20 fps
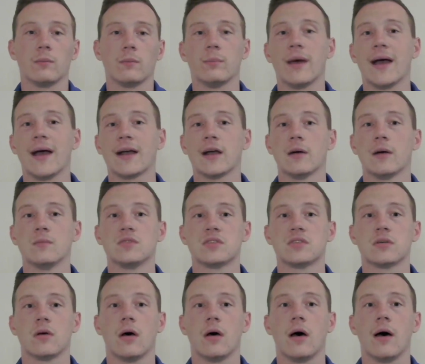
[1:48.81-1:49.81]

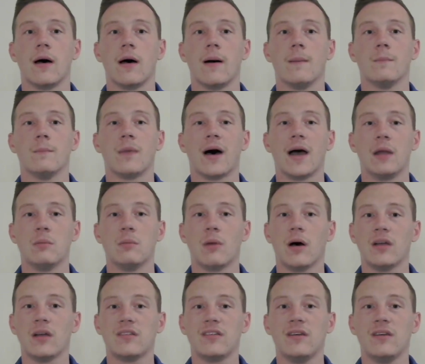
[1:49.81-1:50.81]
backups um, behind
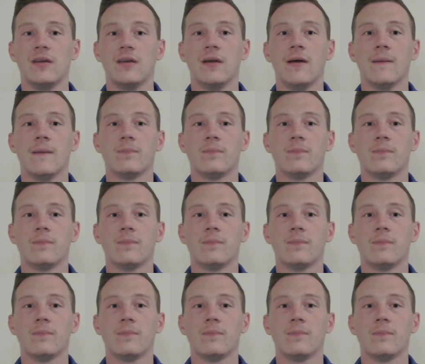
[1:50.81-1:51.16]
Monty.